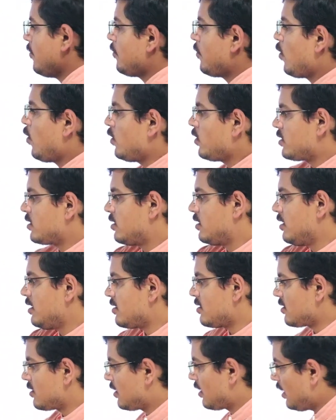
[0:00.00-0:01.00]
post
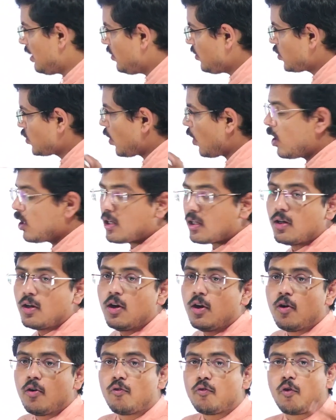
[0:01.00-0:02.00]
this screenshot
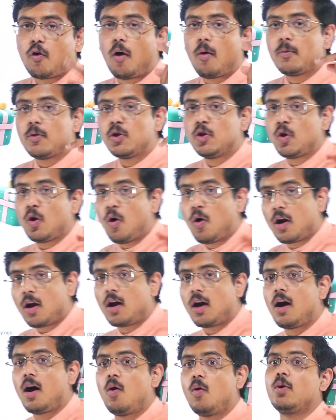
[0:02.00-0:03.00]
from your
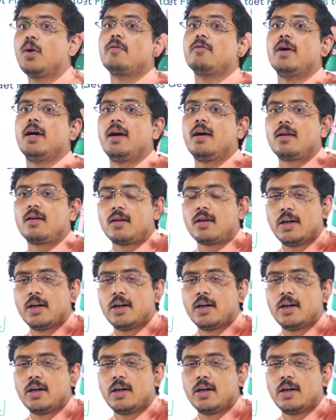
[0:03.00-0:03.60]
account where